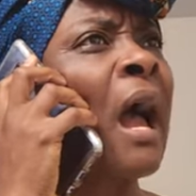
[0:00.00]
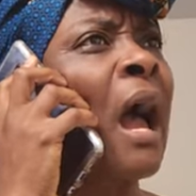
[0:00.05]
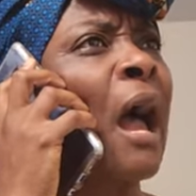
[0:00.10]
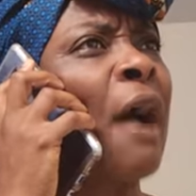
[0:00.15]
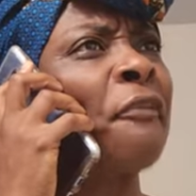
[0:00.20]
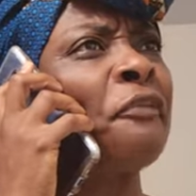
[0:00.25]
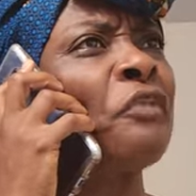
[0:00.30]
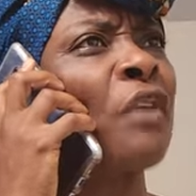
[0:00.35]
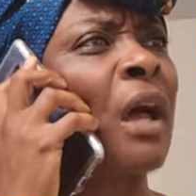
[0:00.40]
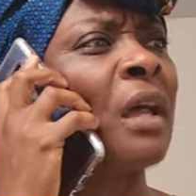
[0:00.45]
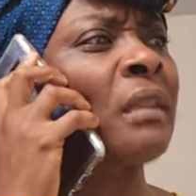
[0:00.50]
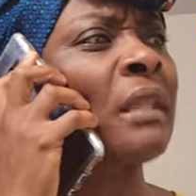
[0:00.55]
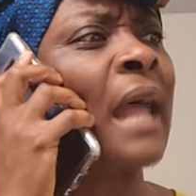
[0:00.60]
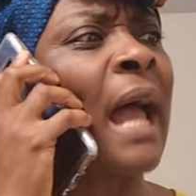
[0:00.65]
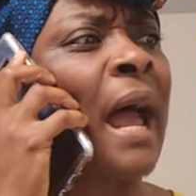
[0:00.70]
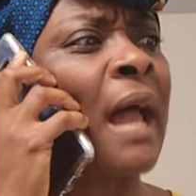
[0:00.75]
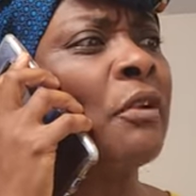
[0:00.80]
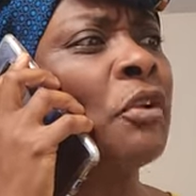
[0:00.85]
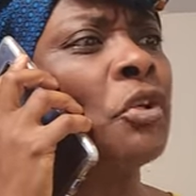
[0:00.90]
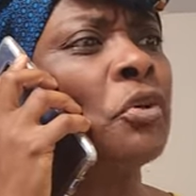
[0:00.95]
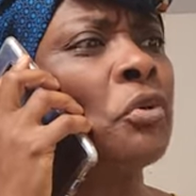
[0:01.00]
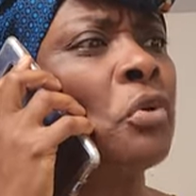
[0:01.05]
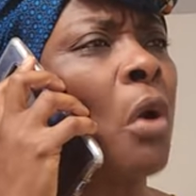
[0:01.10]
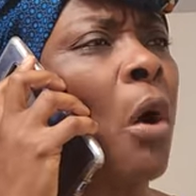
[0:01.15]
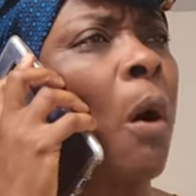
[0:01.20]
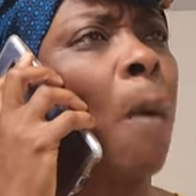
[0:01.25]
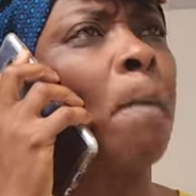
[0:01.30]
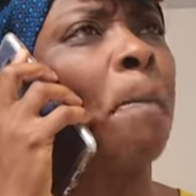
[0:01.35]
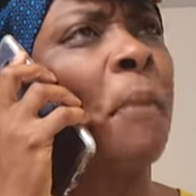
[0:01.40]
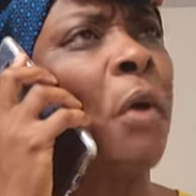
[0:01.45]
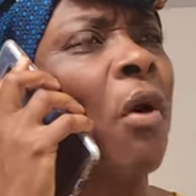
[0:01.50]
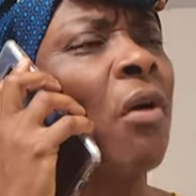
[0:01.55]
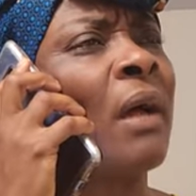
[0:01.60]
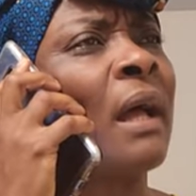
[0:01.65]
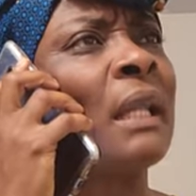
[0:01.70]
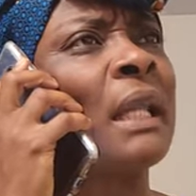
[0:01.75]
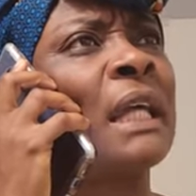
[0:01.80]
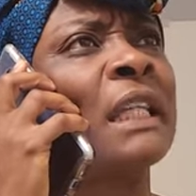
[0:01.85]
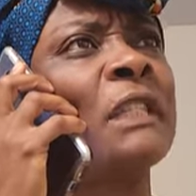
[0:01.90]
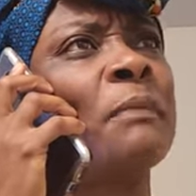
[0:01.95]
After that, you know, book
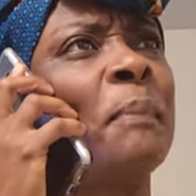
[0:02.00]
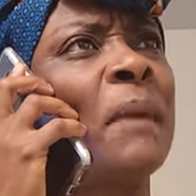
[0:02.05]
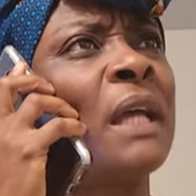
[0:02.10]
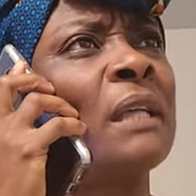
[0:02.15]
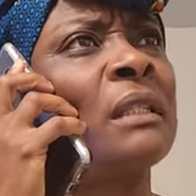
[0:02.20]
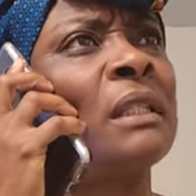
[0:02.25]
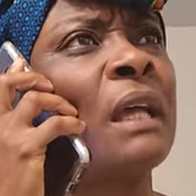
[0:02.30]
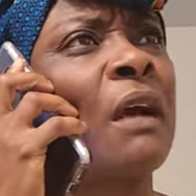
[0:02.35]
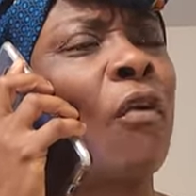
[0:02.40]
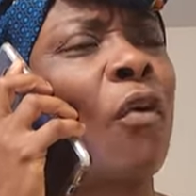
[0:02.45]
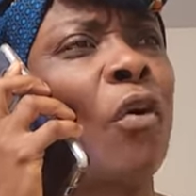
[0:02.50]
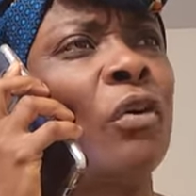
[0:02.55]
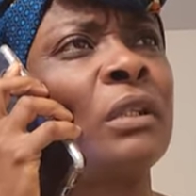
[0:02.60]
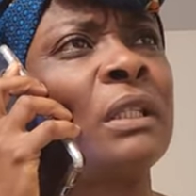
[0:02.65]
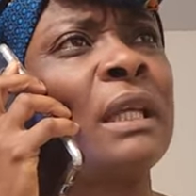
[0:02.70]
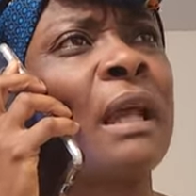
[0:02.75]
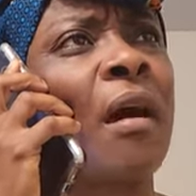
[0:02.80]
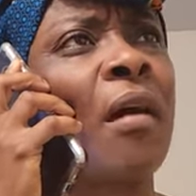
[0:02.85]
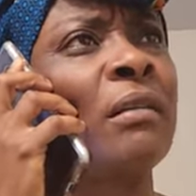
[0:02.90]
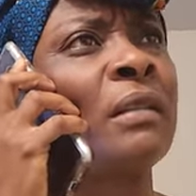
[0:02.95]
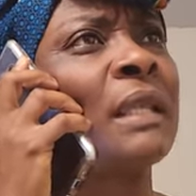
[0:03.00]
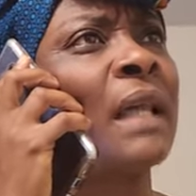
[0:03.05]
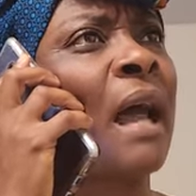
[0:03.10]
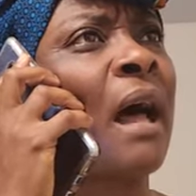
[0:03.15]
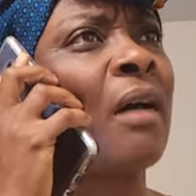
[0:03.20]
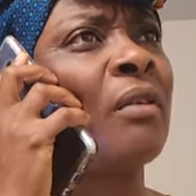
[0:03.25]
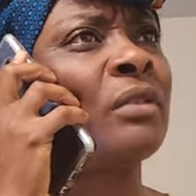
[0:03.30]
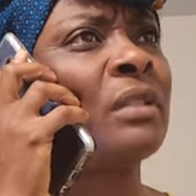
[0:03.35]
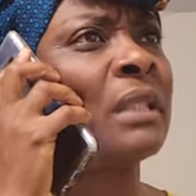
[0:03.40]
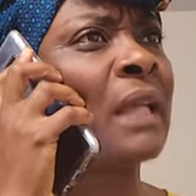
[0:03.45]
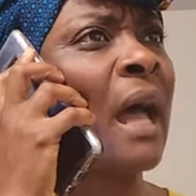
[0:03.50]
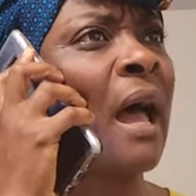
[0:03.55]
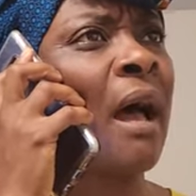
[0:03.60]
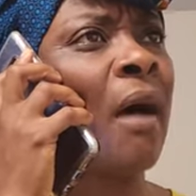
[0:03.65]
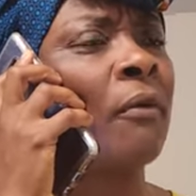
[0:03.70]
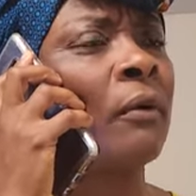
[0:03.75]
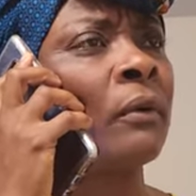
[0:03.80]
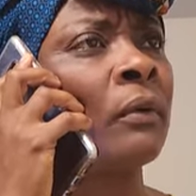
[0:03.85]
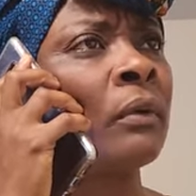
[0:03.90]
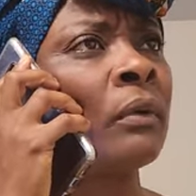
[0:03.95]
an expensive hotel
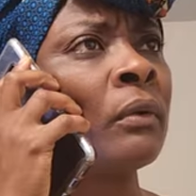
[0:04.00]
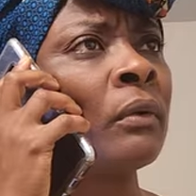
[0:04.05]
downtown.